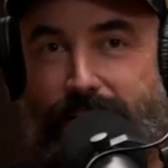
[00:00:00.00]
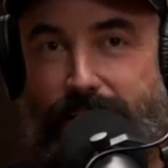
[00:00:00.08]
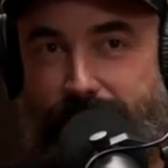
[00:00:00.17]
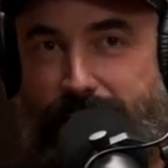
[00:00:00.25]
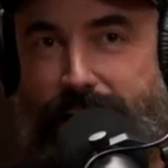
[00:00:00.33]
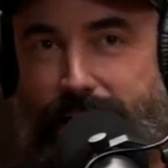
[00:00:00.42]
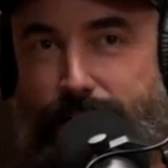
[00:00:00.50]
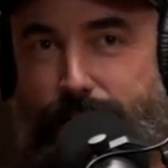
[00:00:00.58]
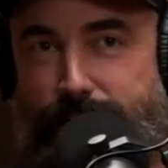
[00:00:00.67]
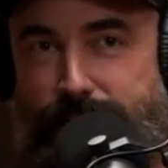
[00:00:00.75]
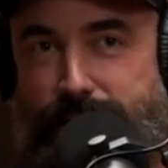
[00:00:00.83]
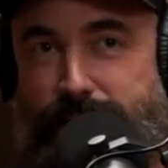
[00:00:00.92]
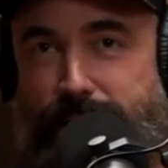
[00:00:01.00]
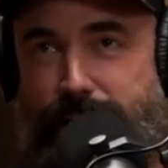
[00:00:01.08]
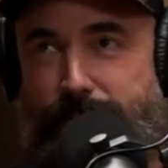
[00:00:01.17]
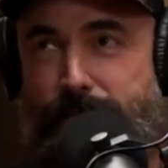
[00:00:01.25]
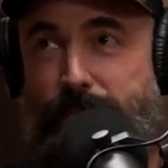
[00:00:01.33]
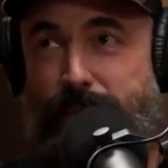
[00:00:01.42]
oh yeah, it was
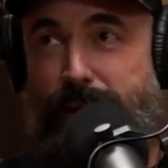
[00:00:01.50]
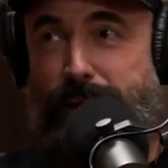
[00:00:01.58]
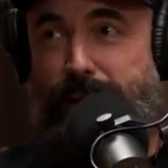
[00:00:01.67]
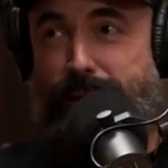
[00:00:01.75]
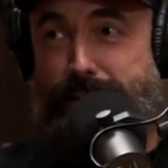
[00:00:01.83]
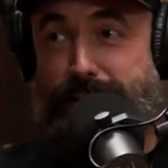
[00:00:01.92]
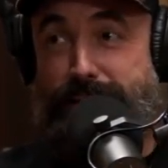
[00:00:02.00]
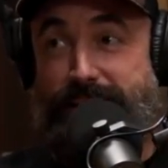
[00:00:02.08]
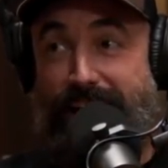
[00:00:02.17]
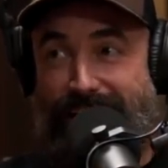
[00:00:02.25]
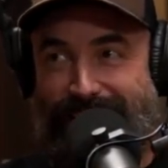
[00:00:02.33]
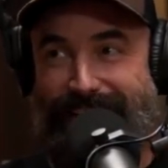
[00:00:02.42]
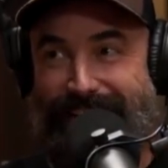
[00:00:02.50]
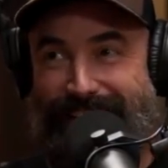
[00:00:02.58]
um, it sucked.